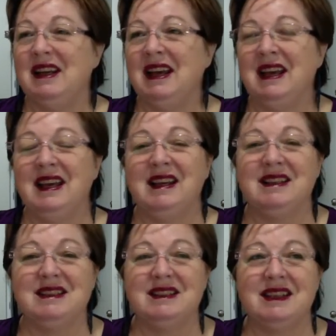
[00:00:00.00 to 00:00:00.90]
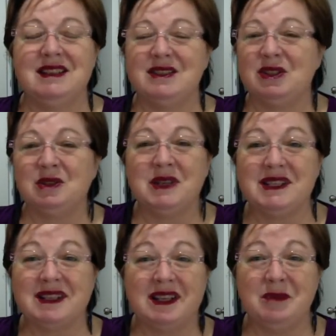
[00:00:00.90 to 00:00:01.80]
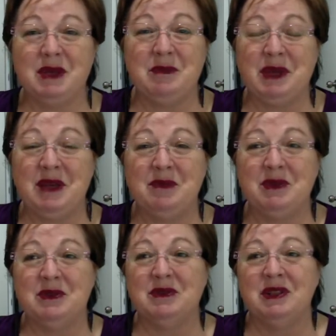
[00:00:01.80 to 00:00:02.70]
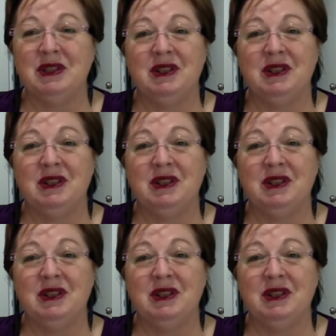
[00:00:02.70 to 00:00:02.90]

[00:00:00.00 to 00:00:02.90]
And there's always going to be people